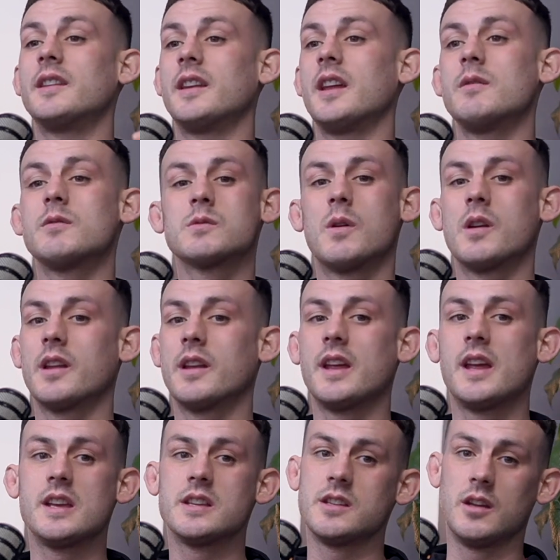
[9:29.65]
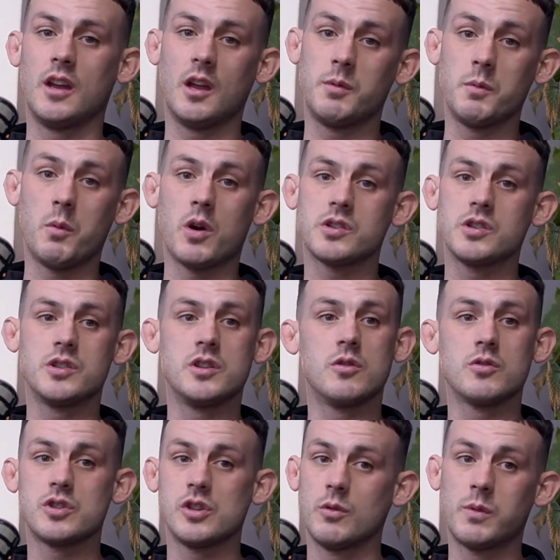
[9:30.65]
He was one of these, he'd be watching
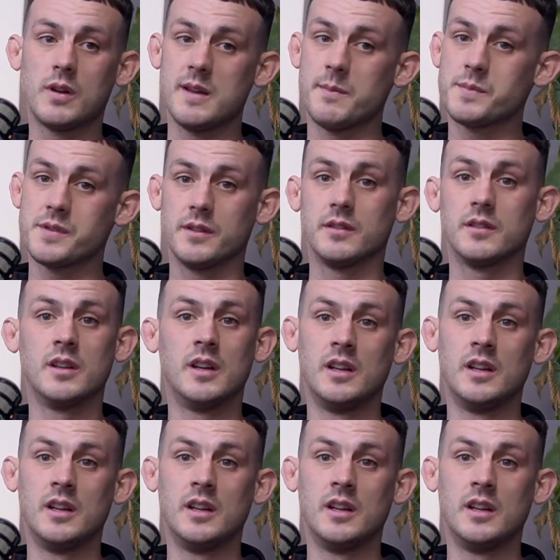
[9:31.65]
YouTube clips and